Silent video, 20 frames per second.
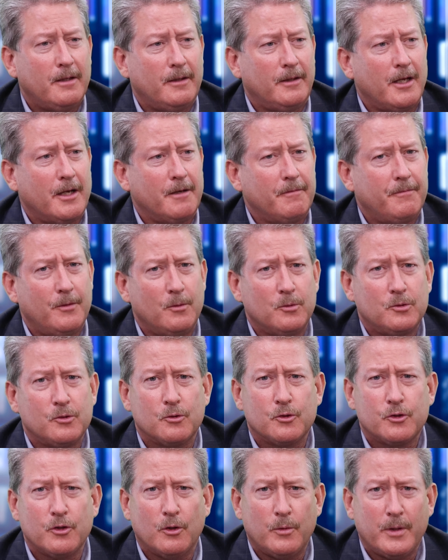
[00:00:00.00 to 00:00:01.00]
a lot of folks
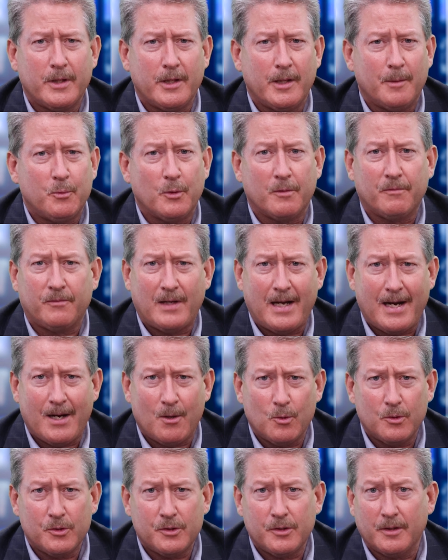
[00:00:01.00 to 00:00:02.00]
are showing up with
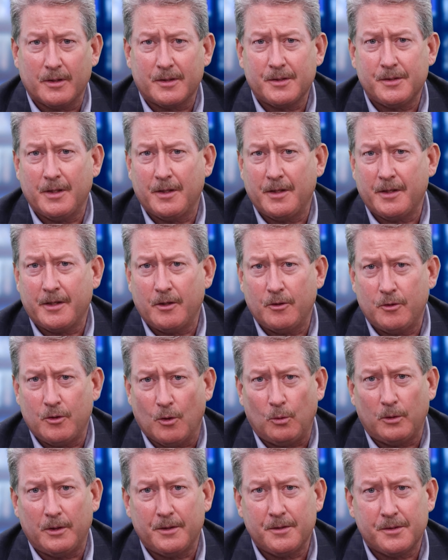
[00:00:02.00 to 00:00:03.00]
flowers and extending
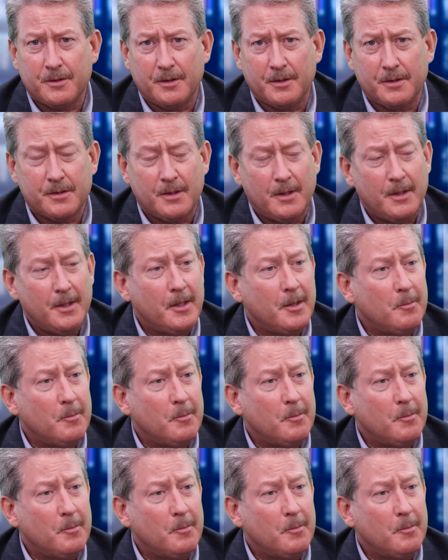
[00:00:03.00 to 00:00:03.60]
condolences,